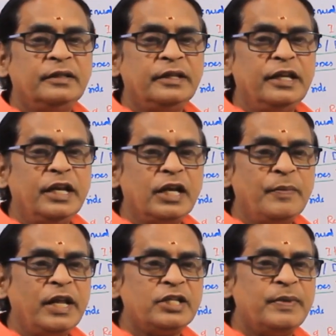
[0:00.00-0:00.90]
In
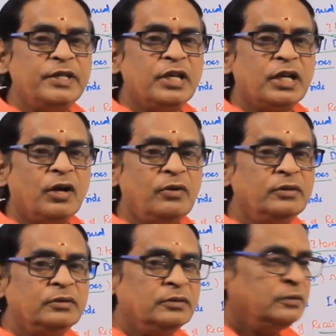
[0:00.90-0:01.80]
income and expenditure
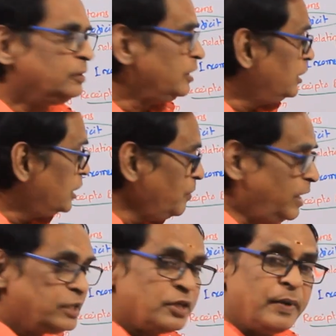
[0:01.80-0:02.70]
account? Income
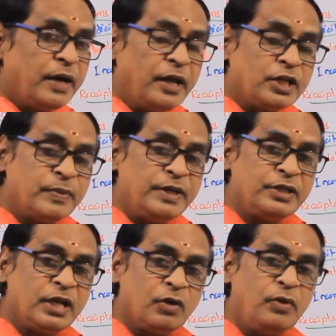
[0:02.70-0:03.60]
and
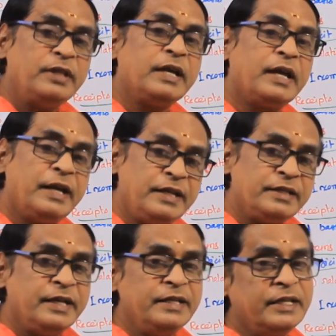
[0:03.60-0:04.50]
expenditure account, the credit
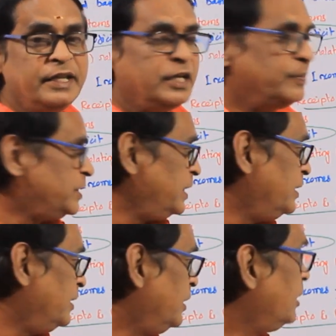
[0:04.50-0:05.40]
side is the income
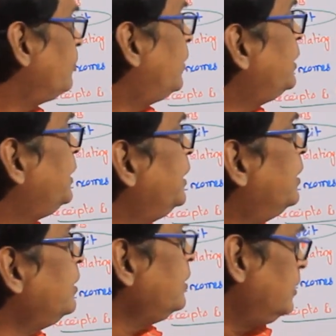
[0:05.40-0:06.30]
side. But
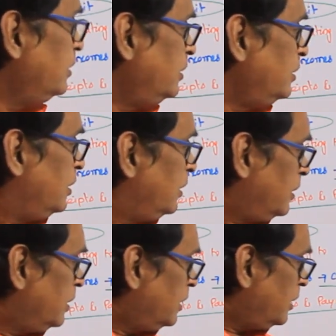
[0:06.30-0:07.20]
here,
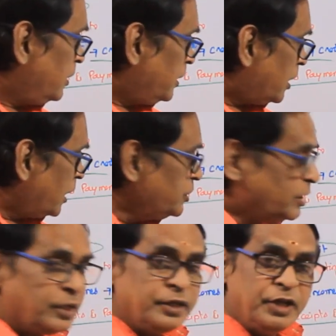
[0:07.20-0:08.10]

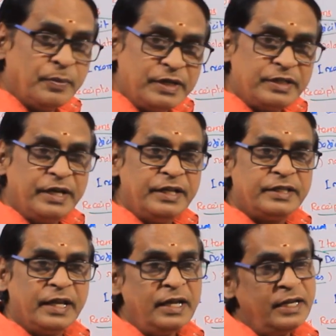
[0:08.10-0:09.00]
debit side
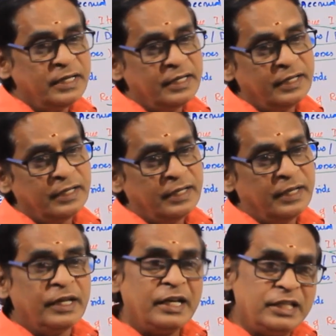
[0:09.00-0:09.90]
is the
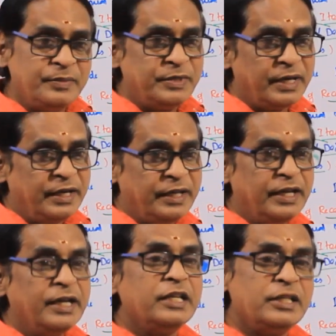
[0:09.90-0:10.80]
receipt side,
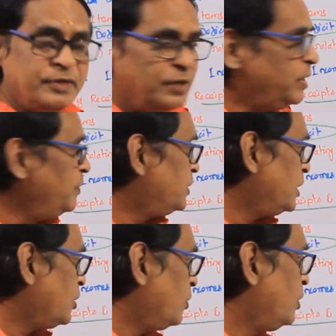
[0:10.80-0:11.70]
in receipts and payments
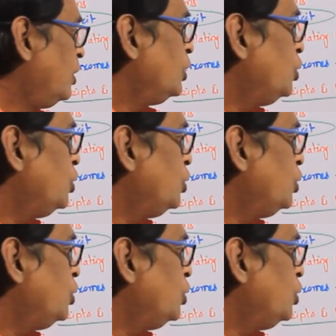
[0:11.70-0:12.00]
account.